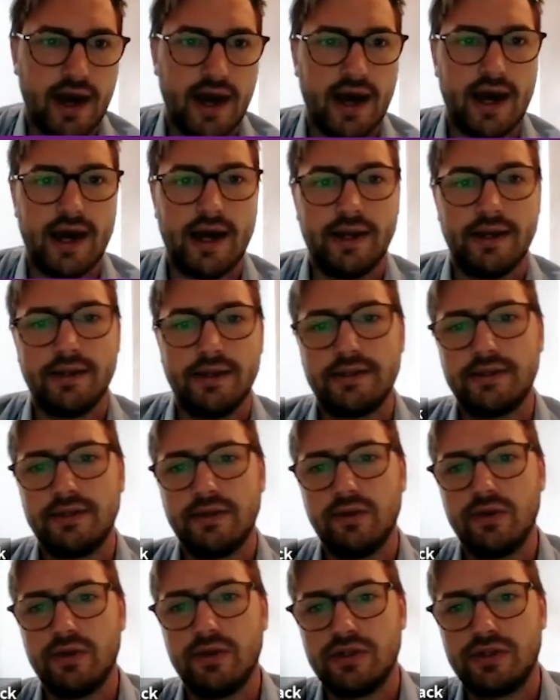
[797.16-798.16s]
And
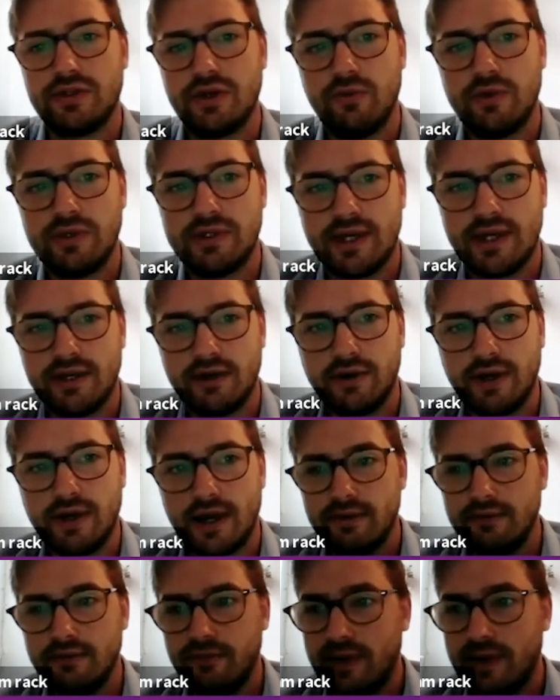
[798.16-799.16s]
so we said,
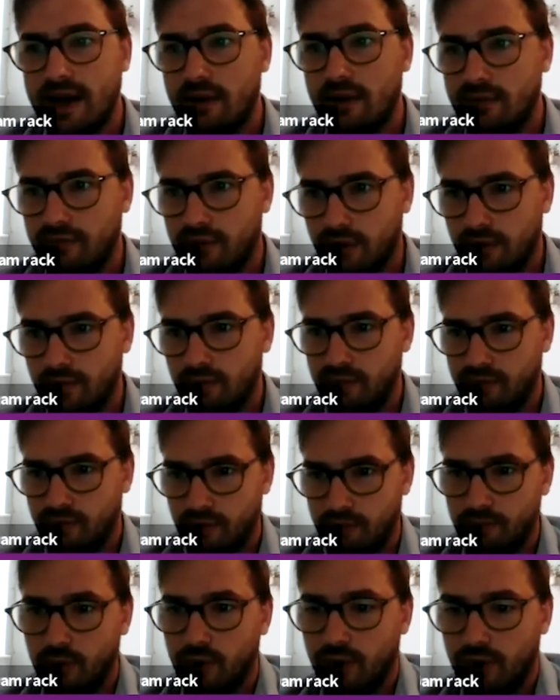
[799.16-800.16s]
okay, now we've
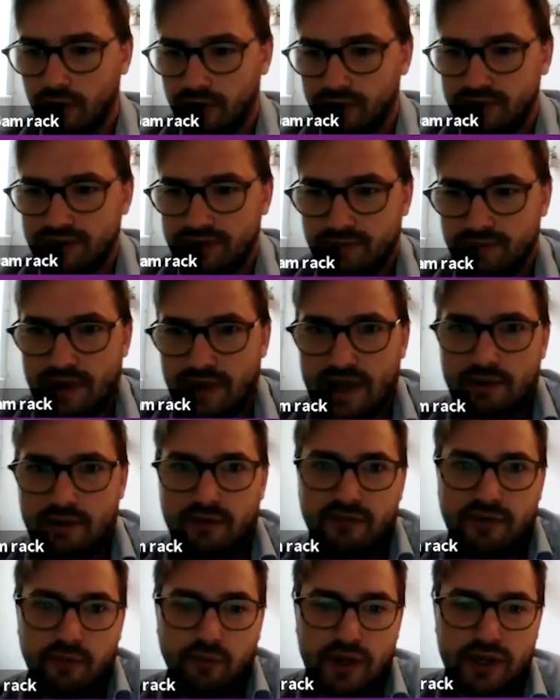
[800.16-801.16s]
got more to play
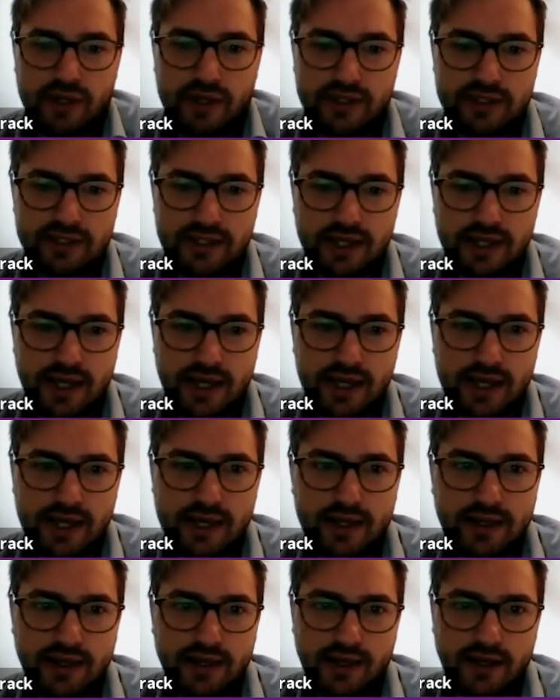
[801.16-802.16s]
with, and we can see
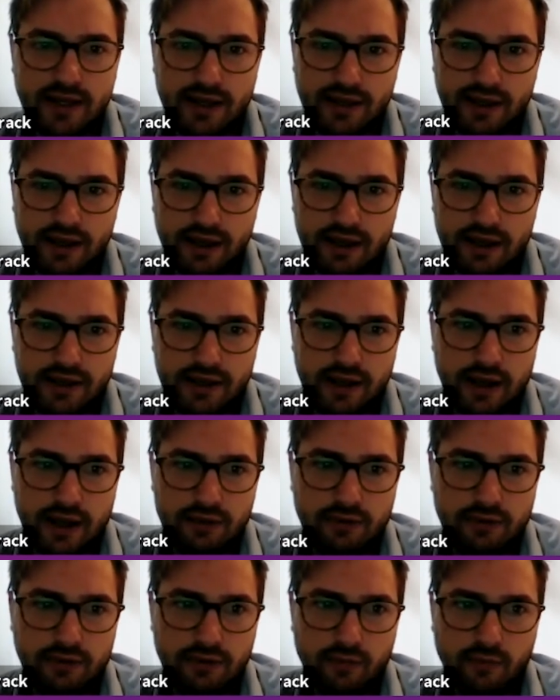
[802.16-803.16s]
here that, you
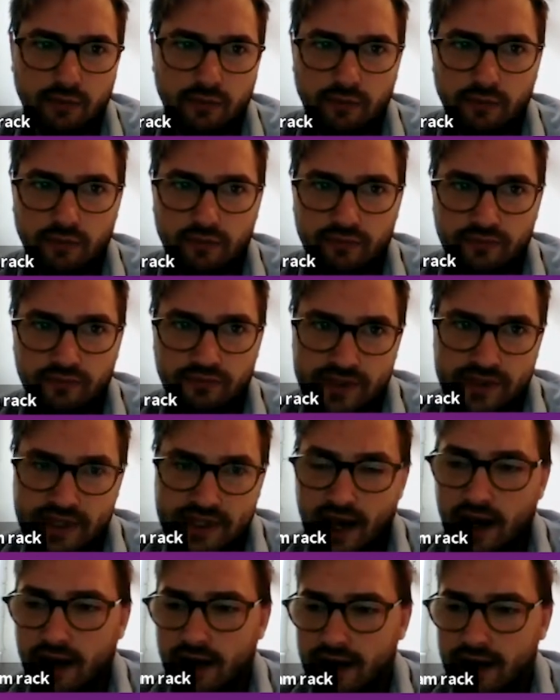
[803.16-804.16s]
know, there's
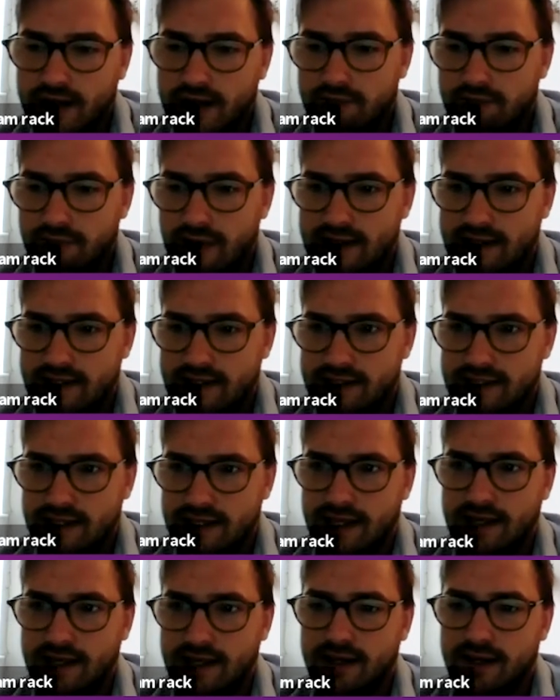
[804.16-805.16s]
higher rates
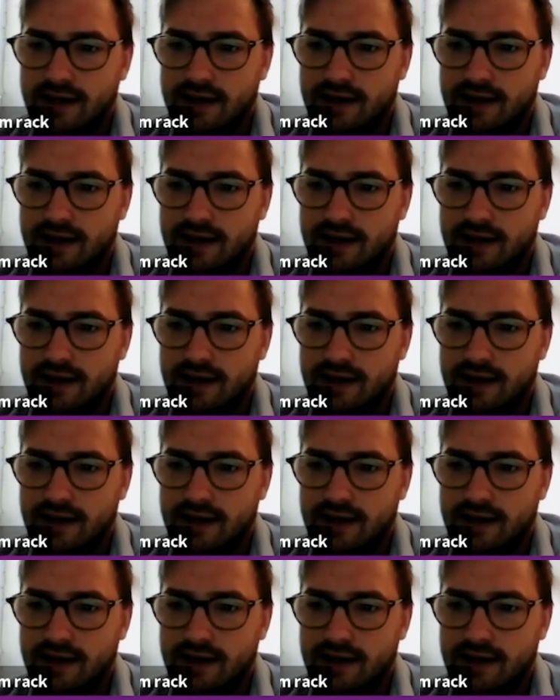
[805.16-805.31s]
here.